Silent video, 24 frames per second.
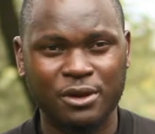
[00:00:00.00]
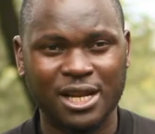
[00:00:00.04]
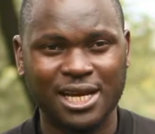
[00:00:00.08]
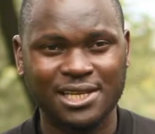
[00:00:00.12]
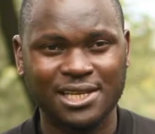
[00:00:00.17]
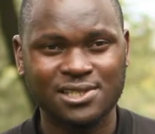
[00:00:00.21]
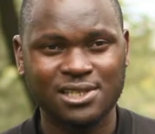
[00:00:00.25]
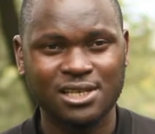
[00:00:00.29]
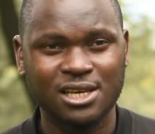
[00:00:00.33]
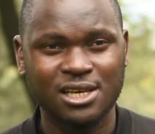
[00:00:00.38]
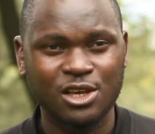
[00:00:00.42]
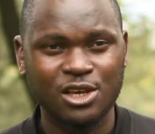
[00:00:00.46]

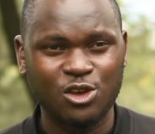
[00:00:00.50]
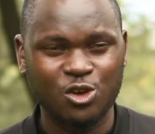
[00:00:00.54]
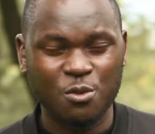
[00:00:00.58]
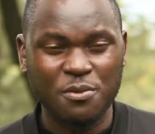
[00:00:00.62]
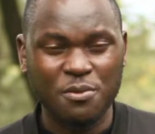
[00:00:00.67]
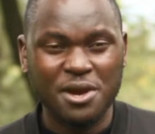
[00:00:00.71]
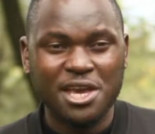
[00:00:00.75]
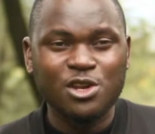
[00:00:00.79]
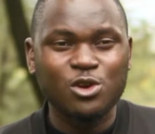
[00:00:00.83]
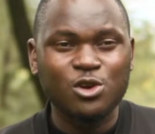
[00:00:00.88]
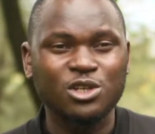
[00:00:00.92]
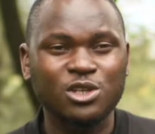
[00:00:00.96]
Plus, you
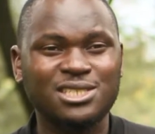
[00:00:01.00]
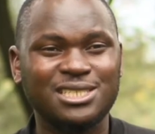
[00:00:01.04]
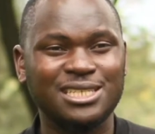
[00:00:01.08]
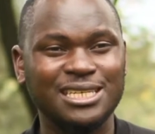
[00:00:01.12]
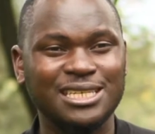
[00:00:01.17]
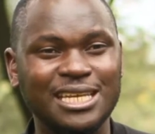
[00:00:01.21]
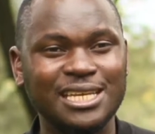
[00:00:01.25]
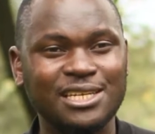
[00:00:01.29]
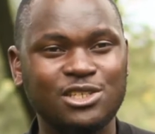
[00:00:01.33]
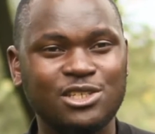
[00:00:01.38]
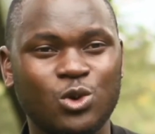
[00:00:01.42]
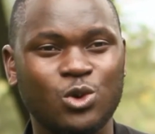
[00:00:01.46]
may not
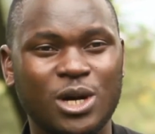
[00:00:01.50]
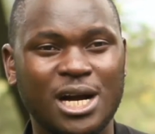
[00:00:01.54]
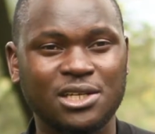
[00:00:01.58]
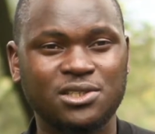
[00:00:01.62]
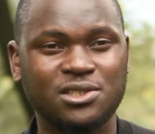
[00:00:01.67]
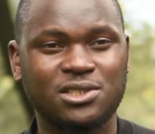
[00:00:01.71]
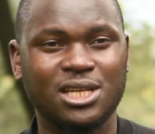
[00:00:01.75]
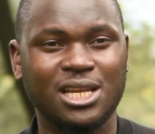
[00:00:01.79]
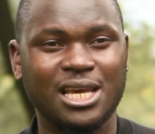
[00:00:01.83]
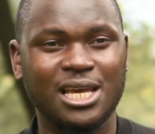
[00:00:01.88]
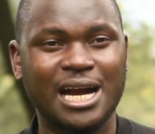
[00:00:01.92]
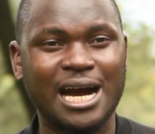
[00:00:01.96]
need to
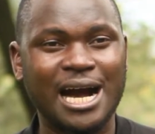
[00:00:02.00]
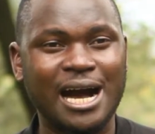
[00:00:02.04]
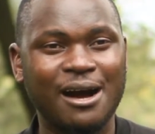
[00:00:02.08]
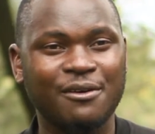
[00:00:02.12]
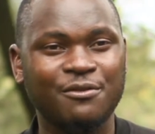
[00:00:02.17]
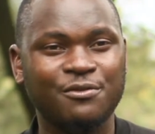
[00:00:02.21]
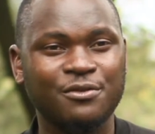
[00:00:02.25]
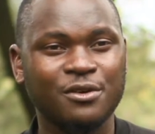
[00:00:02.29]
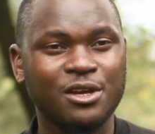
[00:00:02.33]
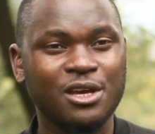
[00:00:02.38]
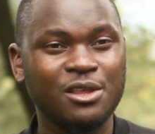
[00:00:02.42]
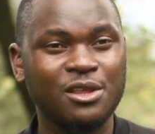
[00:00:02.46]
actually
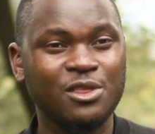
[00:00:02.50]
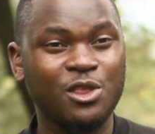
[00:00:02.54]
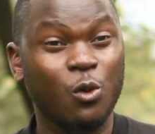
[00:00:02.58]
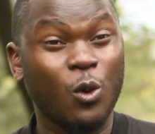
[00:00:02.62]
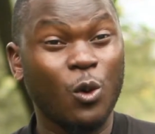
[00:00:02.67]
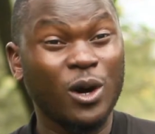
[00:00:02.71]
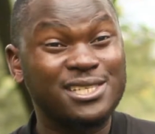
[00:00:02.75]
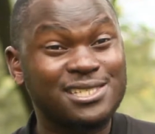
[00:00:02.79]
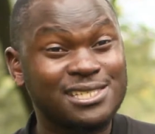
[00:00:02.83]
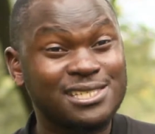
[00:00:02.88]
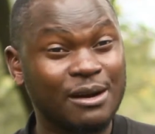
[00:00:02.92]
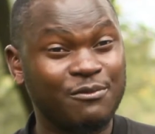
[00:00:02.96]
have the
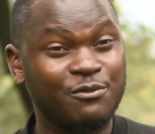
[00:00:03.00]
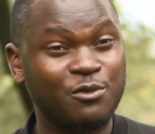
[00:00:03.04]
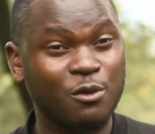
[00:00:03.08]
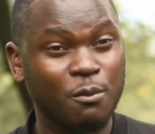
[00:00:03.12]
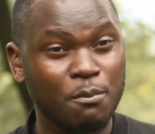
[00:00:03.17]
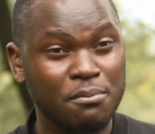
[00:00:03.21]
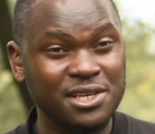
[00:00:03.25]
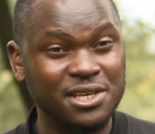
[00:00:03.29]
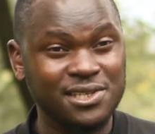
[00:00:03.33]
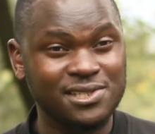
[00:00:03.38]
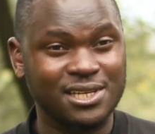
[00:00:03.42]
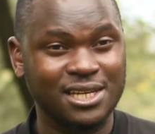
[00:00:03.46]
WhatsApp for
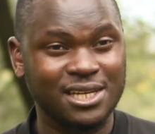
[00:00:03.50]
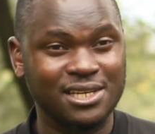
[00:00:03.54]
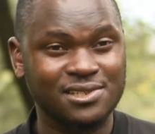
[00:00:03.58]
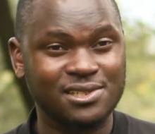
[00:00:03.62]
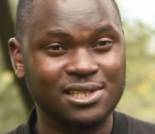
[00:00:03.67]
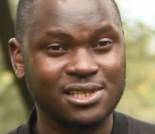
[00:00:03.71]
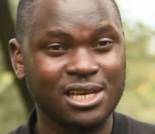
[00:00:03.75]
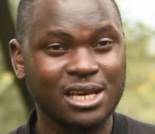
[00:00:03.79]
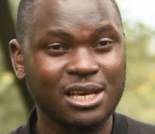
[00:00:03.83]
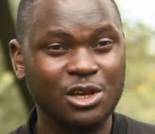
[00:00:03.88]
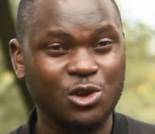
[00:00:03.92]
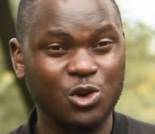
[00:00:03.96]

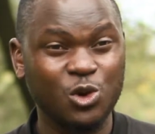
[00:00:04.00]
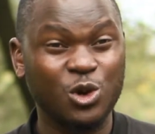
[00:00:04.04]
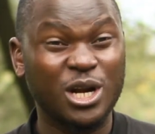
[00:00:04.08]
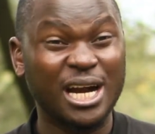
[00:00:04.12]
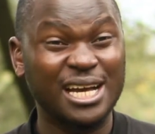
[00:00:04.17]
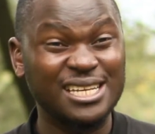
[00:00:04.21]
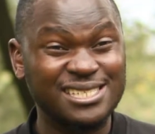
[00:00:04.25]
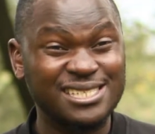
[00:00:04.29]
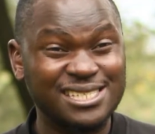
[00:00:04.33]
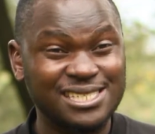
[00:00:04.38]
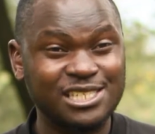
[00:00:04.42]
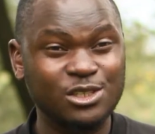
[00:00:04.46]
business. You
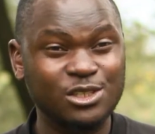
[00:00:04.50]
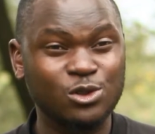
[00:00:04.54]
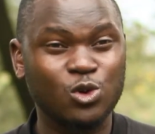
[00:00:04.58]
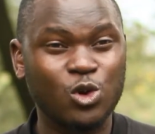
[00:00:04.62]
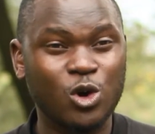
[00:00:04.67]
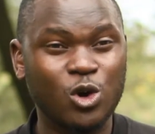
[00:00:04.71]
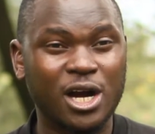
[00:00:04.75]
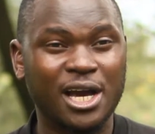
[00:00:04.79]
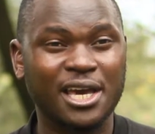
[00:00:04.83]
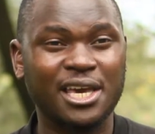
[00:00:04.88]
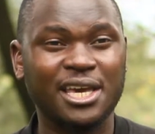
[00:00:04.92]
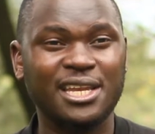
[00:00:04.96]
can still
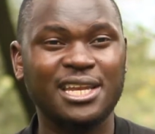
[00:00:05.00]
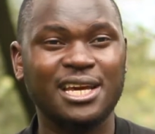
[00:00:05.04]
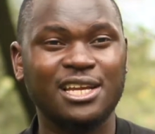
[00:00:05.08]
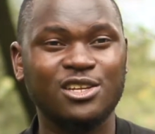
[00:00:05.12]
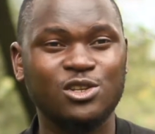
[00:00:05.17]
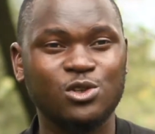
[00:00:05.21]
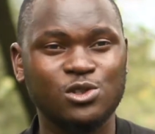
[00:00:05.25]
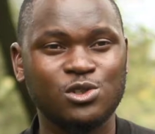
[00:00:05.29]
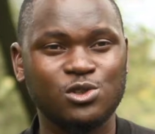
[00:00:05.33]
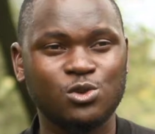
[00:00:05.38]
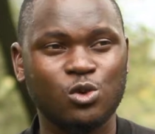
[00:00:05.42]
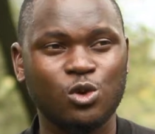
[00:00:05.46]
go ahead
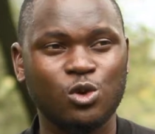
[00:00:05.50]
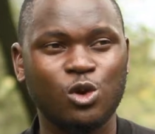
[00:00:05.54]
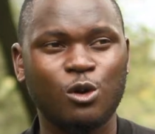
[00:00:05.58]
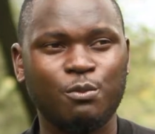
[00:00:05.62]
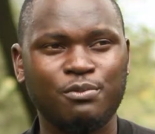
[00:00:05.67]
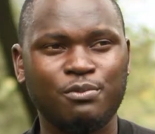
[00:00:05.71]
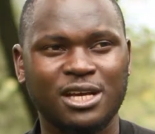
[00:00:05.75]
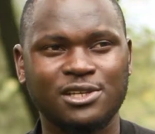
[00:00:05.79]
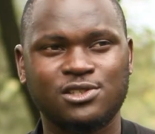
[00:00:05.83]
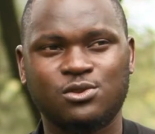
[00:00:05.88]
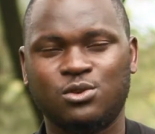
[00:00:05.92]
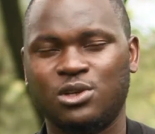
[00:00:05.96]
and use Google
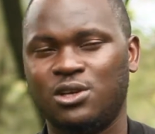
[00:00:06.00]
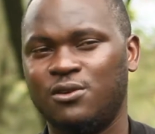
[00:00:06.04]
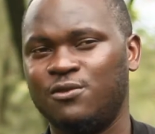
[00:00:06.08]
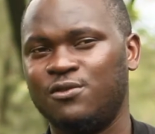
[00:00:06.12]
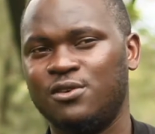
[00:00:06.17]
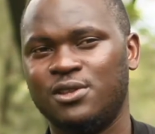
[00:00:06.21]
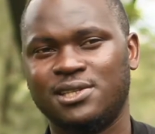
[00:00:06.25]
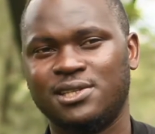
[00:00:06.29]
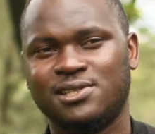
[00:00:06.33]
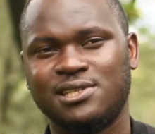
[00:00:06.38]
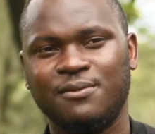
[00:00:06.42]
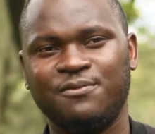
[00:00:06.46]
Plus to give
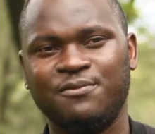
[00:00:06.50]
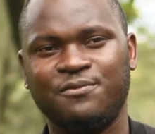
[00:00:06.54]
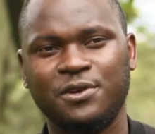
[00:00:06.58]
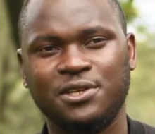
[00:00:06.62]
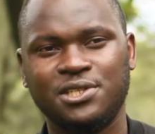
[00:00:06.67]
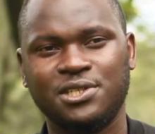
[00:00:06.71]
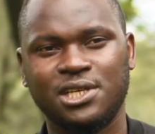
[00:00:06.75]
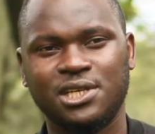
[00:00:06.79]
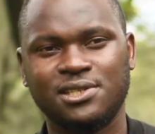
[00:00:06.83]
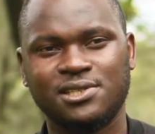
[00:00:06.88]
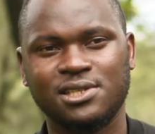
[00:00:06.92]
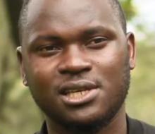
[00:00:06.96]
you the same
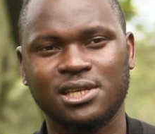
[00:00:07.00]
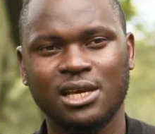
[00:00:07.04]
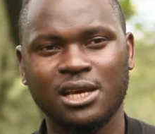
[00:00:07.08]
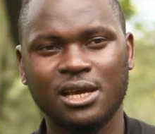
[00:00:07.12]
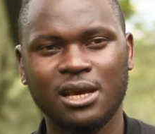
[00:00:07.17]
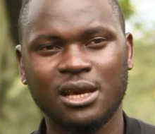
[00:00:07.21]
features.